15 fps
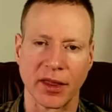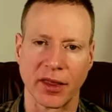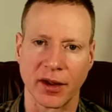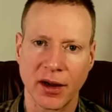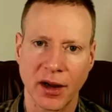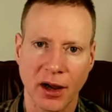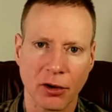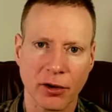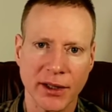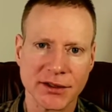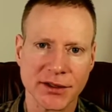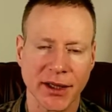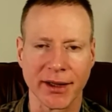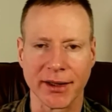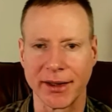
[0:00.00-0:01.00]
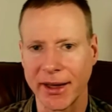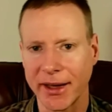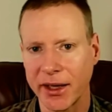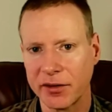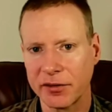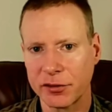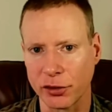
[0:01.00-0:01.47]
the current
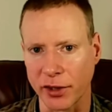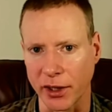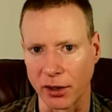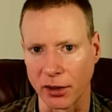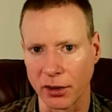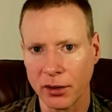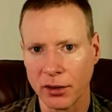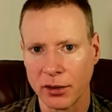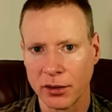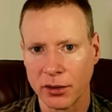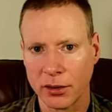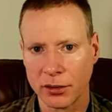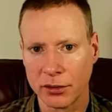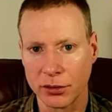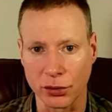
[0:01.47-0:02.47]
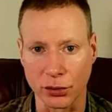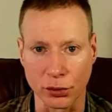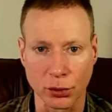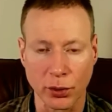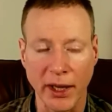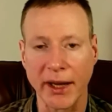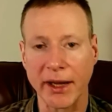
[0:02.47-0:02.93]
negative trigger
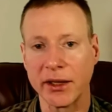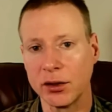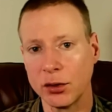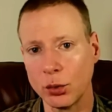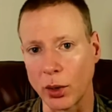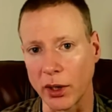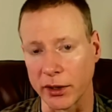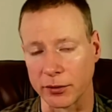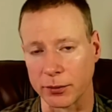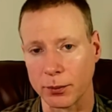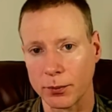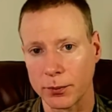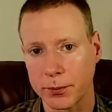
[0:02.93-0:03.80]
to a new one.